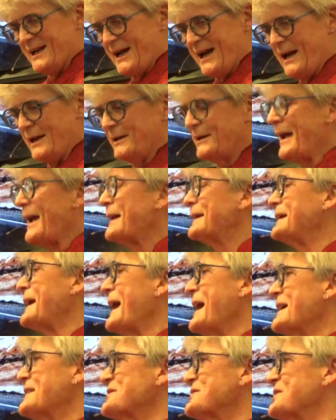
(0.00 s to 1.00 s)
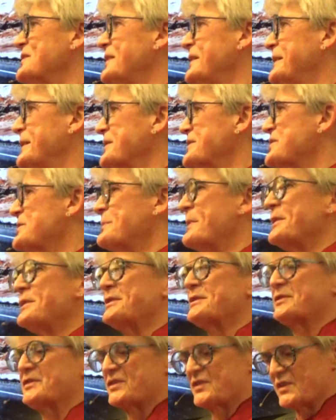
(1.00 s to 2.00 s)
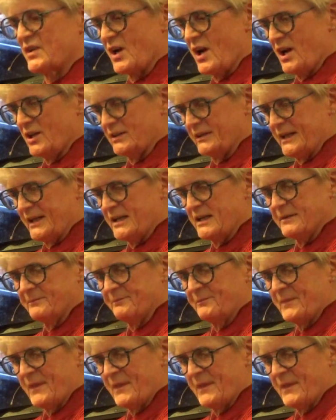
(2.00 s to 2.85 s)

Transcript: I had asked an experienced colleague